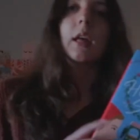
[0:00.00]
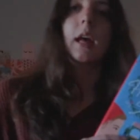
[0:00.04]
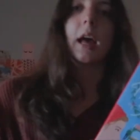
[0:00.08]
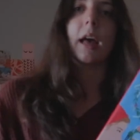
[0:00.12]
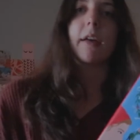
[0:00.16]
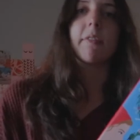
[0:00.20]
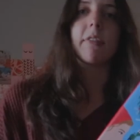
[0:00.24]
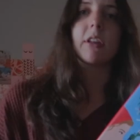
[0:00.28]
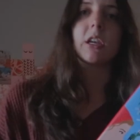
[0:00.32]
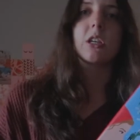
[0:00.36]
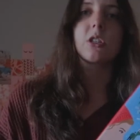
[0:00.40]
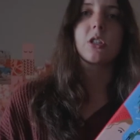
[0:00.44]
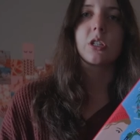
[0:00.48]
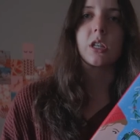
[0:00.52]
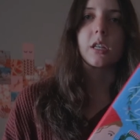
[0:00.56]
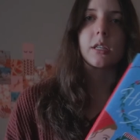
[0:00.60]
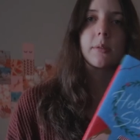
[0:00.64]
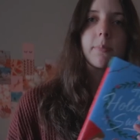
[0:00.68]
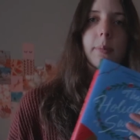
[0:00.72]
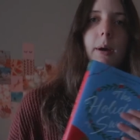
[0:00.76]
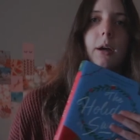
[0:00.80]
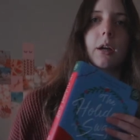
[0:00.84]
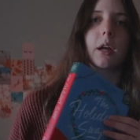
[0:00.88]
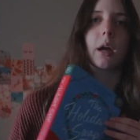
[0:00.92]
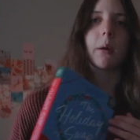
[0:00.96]
I finished this
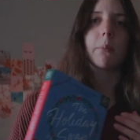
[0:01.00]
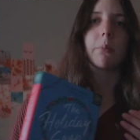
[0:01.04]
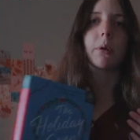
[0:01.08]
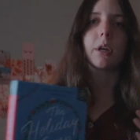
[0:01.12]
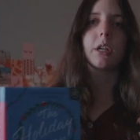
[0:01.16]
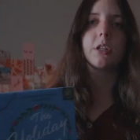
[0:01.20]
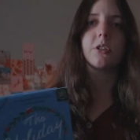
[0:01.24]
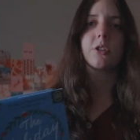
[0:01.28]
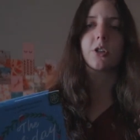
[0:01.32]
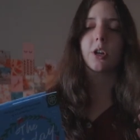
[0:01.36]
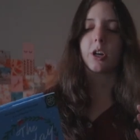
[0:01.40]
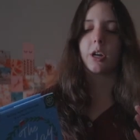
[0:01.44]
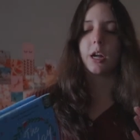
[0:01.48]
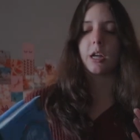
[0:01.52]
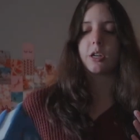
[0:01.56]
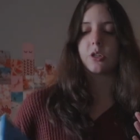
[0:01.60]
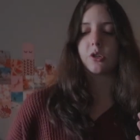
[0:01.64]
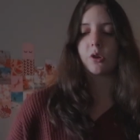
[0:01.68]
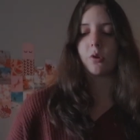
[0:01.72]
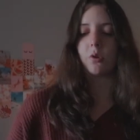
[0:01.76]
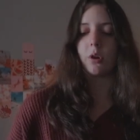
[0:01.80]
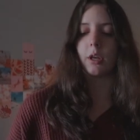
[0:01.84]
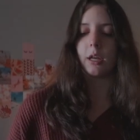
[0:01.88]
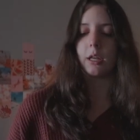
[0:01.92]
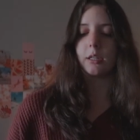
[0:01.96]
book. I'm pretty sure I
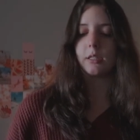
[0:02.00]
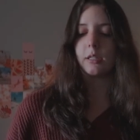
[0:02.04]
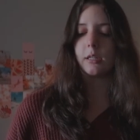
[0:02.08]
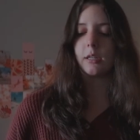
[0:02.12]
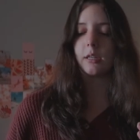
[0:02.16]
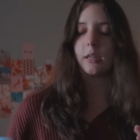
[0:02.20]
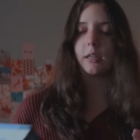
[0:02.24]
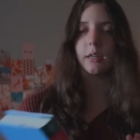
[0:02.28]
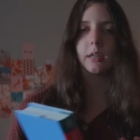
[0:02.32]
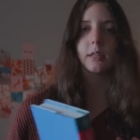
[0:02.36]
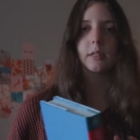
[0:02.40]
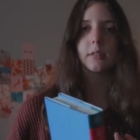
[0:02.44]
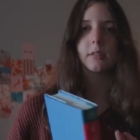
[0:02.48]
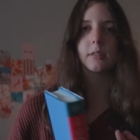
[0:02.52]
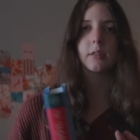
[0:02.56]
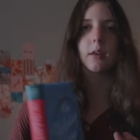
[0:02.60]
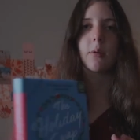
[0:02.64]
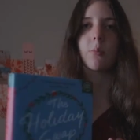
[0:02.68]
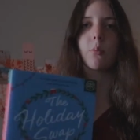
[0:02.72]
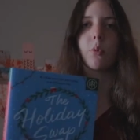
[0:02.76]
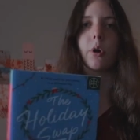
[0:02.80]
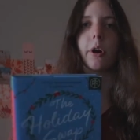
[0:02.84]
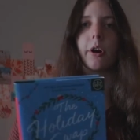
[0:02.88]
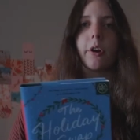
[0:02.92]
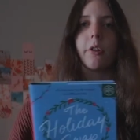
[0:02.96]
showed it
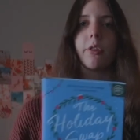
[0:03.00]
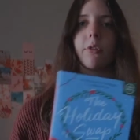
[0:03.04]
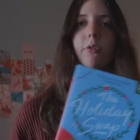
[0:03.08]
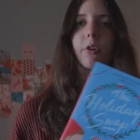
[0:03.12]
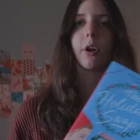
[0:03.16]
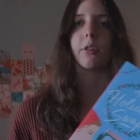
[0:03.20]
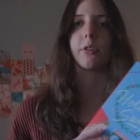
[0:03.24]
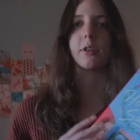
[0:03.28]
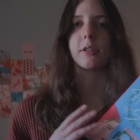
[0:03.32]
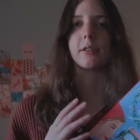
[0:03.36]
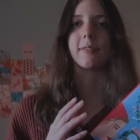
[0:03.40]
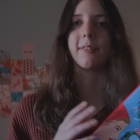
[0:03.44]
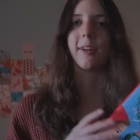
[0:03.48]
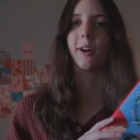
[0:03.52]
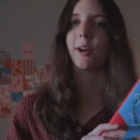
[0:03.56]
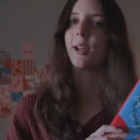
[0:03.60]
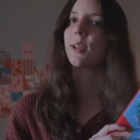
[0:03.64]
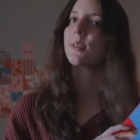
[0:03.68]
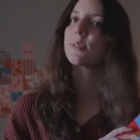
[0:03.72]
somewhere throughout this vlog.